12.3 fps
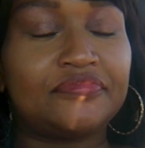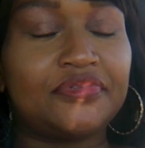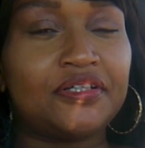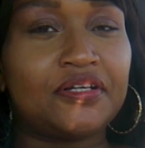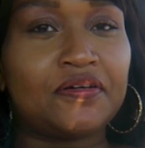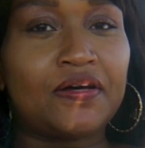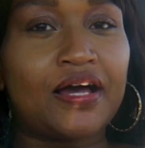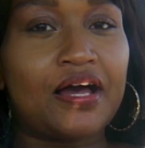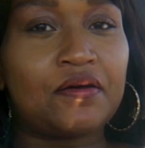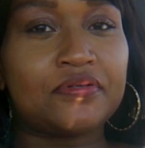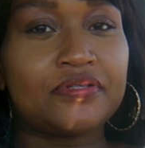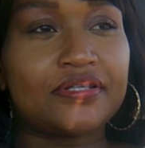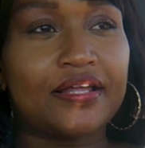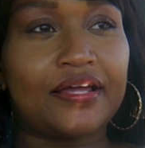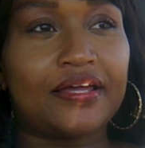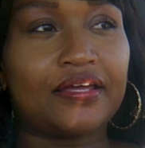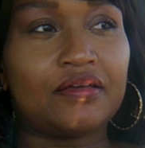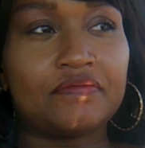I was
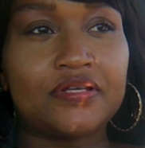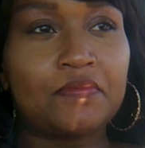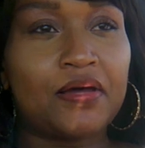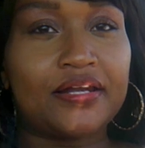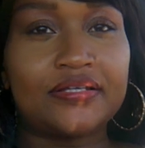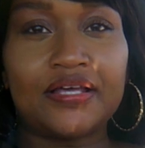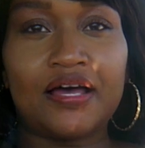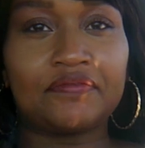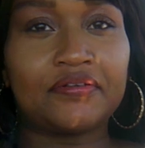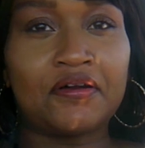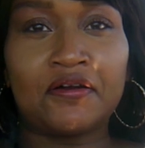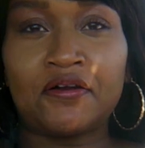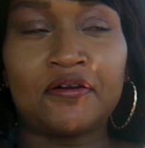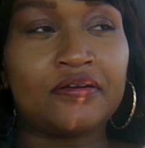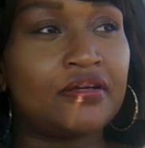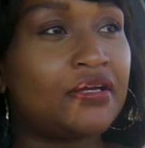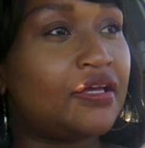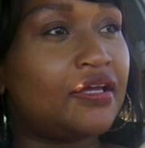like, if somebody's after her,
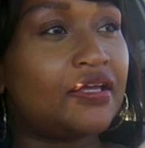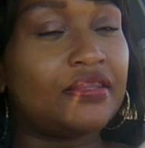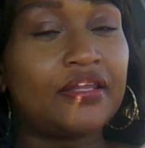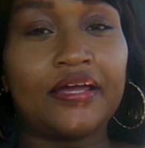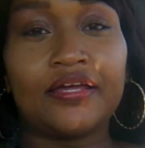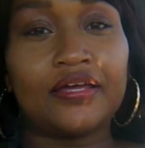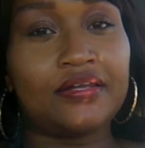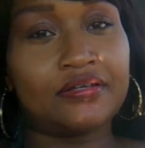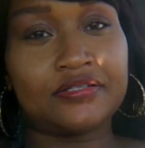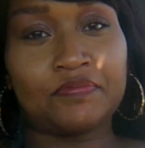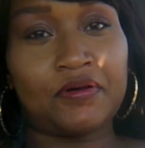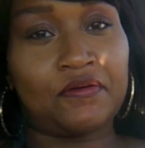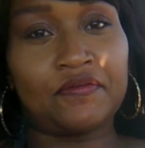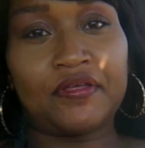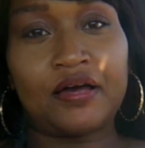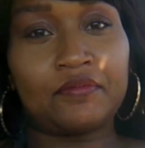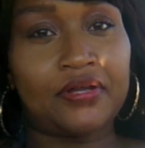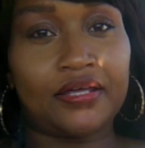they ain't getting us both.
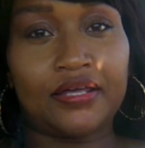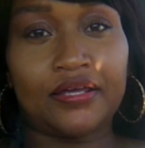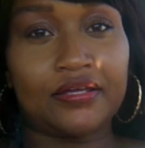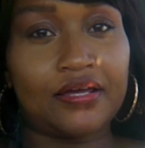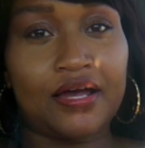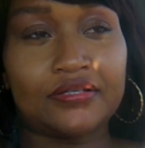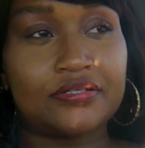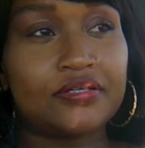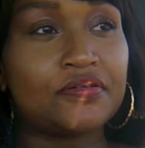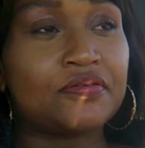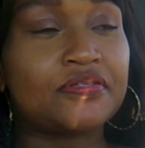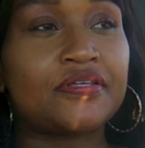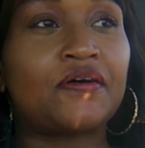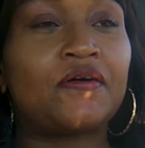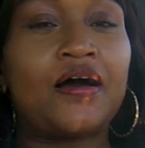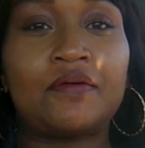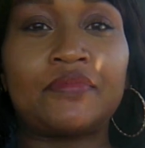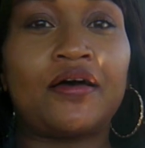I'm not getting got too, so
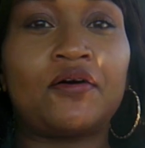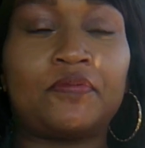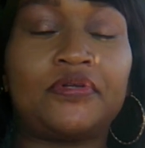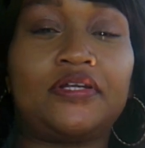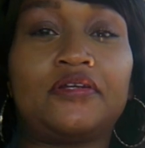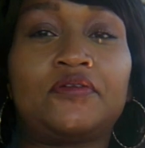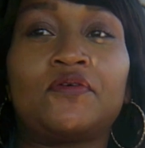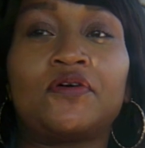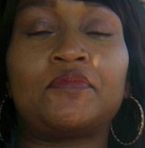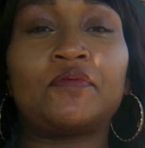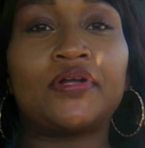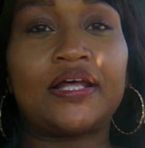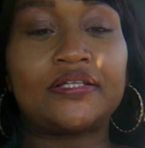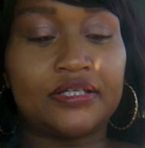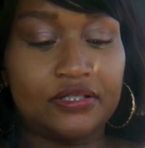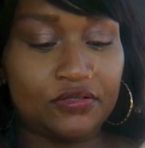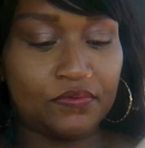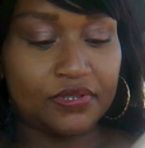I'm not opening the door. But what I
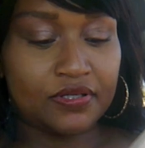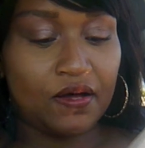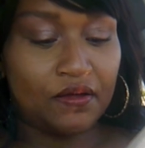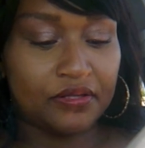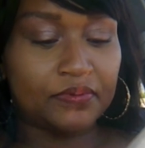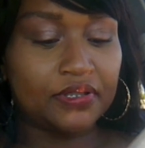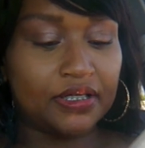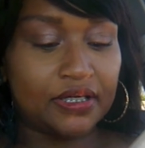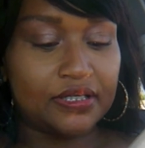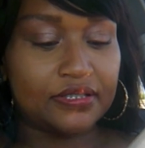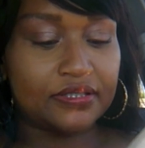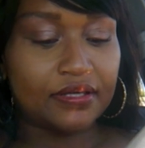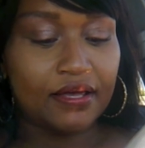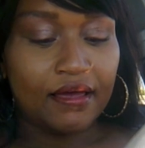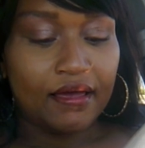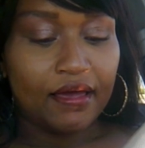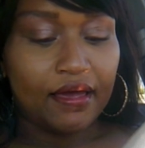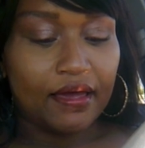did do was call the police
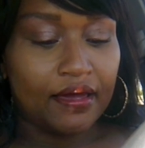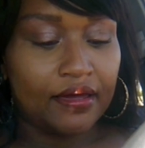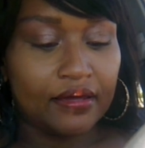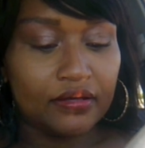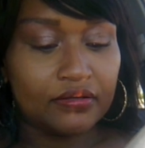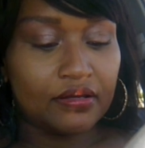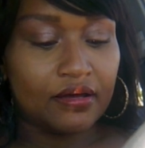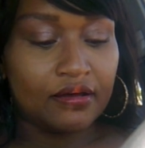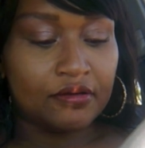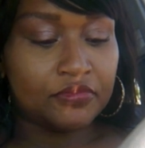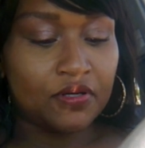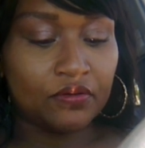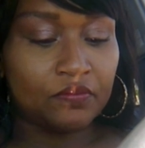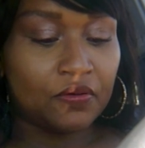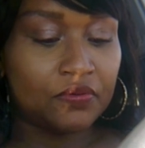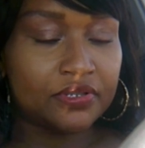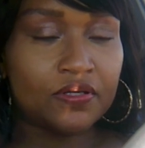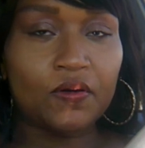and told them
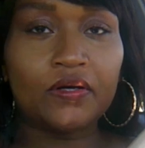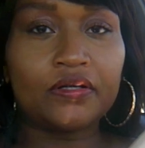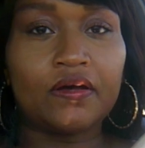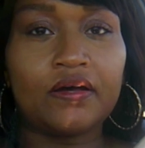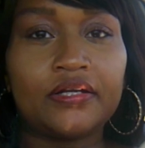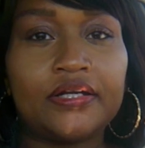what was going on.